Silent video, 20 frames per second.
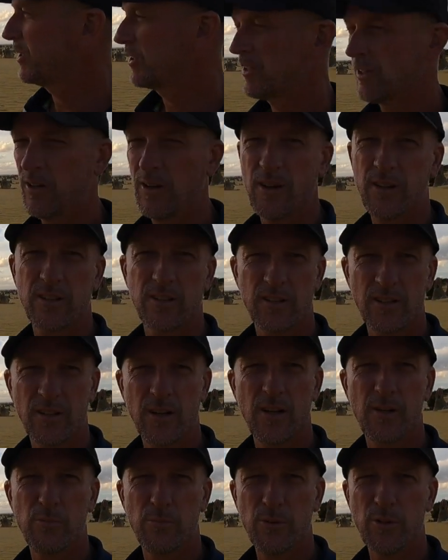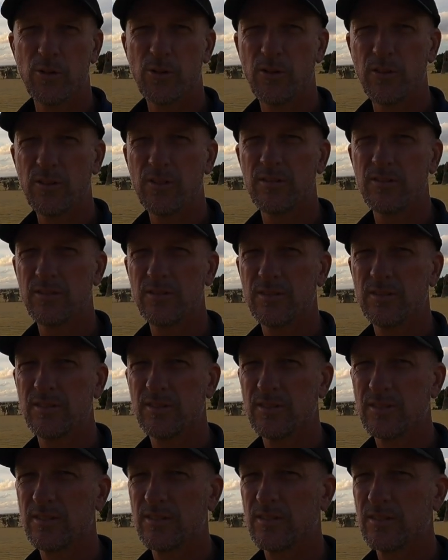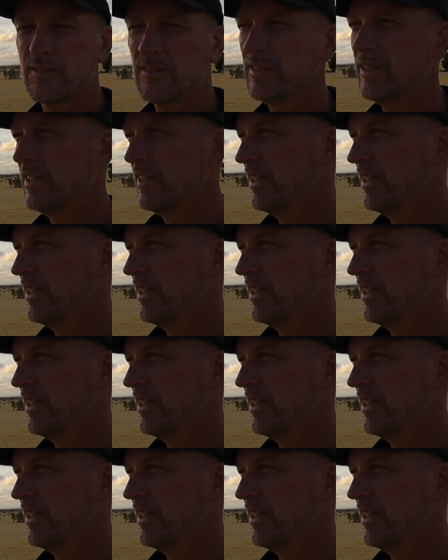It's line ball. Line ball, yeah.